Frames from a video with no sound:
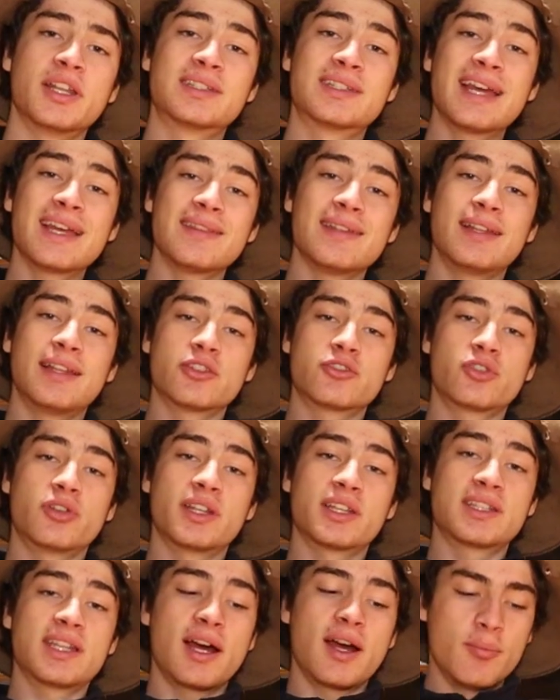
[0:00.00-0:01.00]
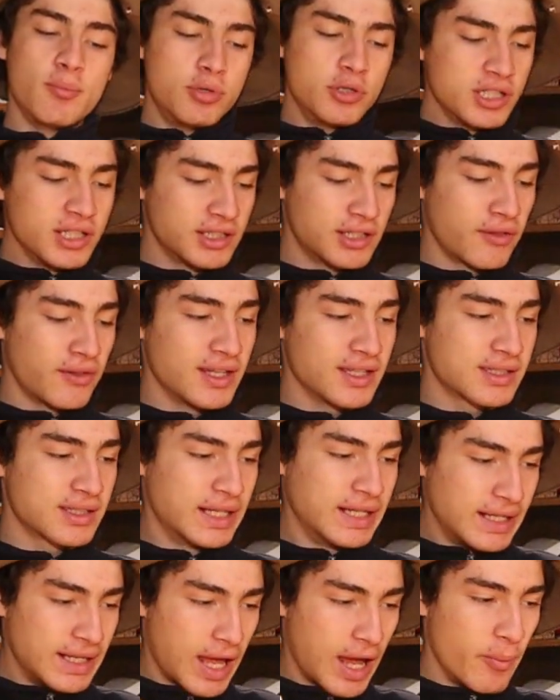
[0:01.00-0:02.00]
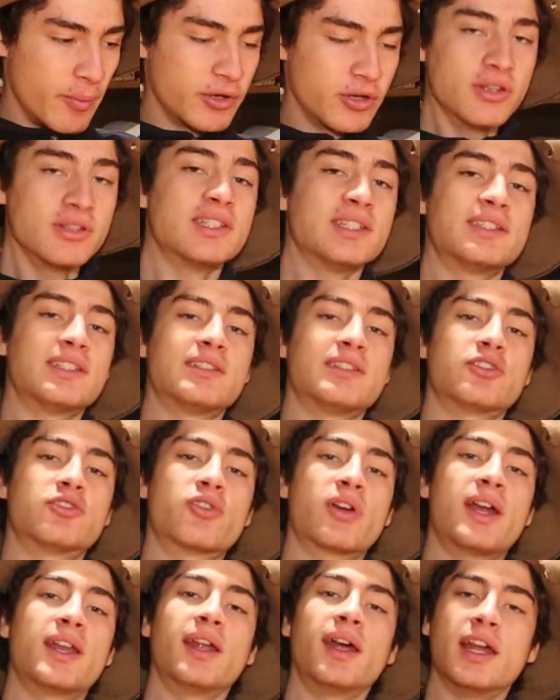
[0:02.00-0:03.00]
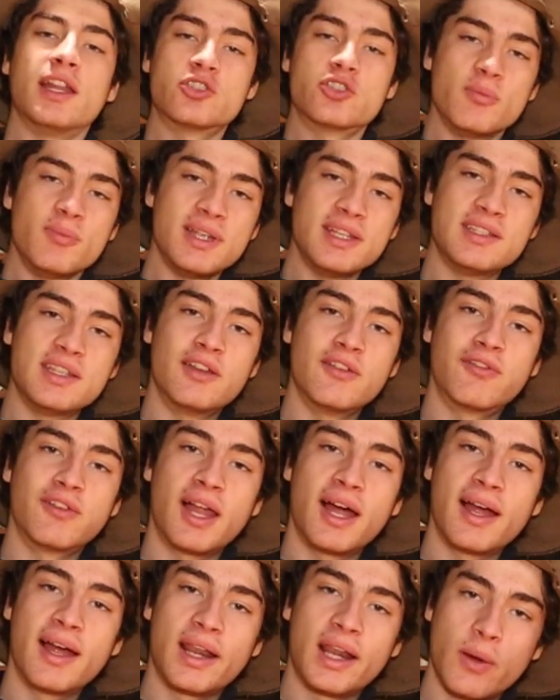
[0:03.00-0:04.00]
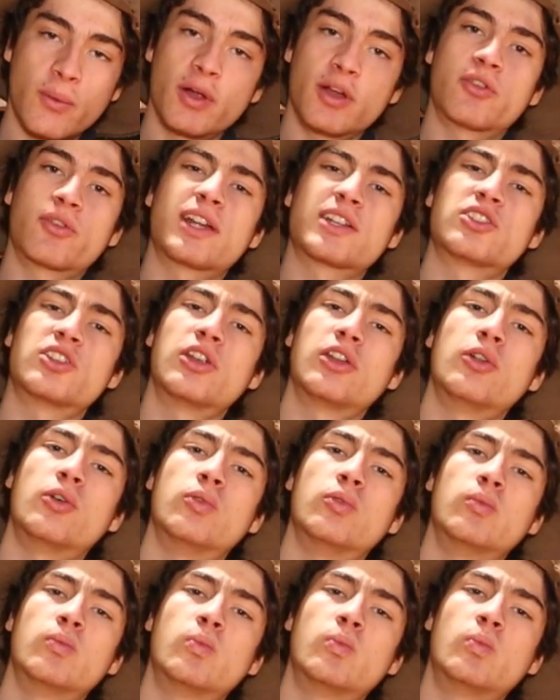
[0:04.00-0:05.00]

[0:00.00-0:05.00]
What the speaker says: to take the electronics out and put it into this, and because this is a trainer, it should be easy to fly and I won't crash it at all.